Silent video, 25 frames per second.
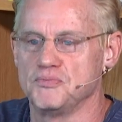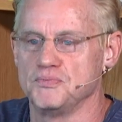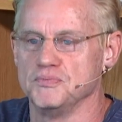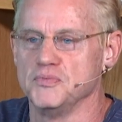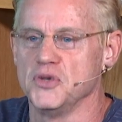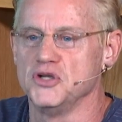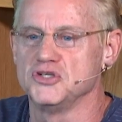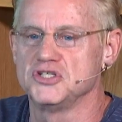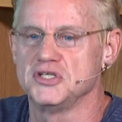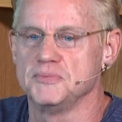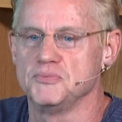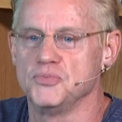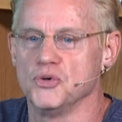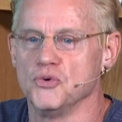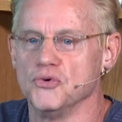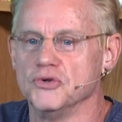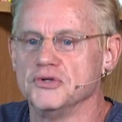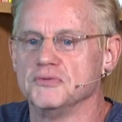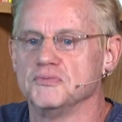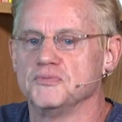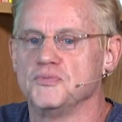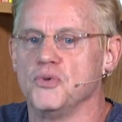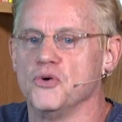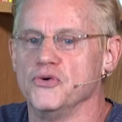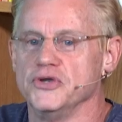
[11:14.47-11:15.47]
most
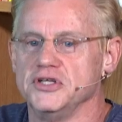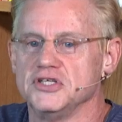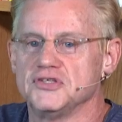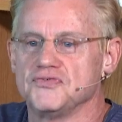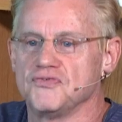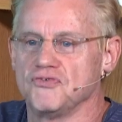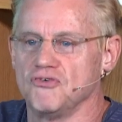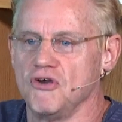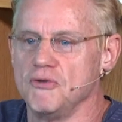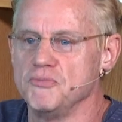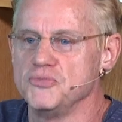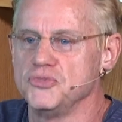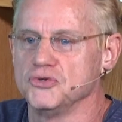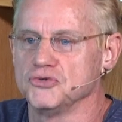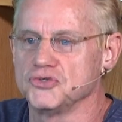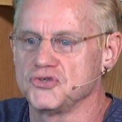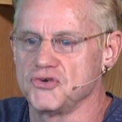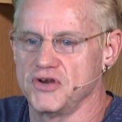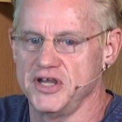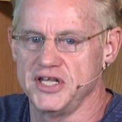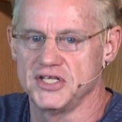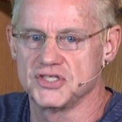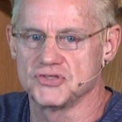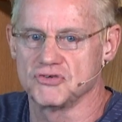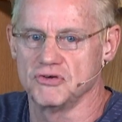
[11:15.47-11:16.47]
important points from your
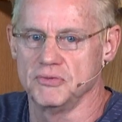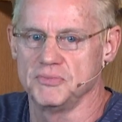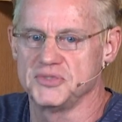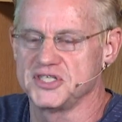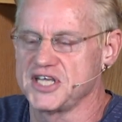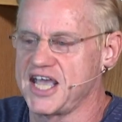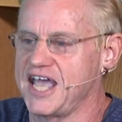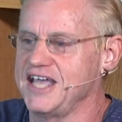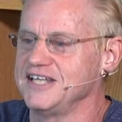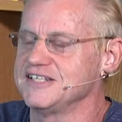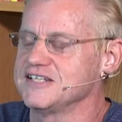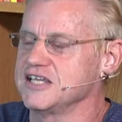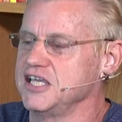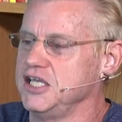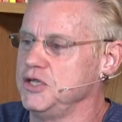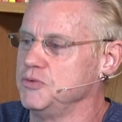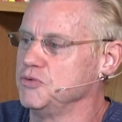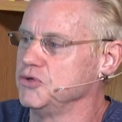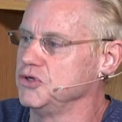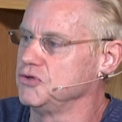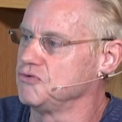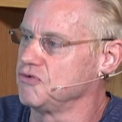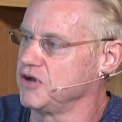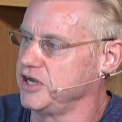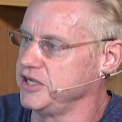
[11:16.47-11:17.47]
transcripts as
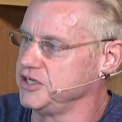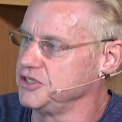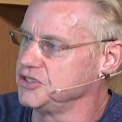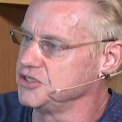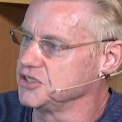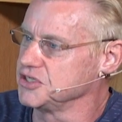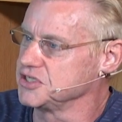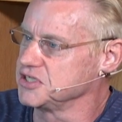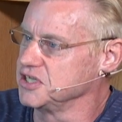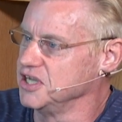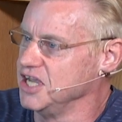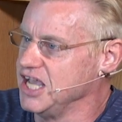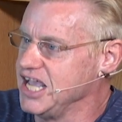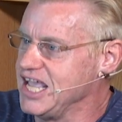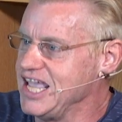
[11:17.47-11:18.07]
keyword ranges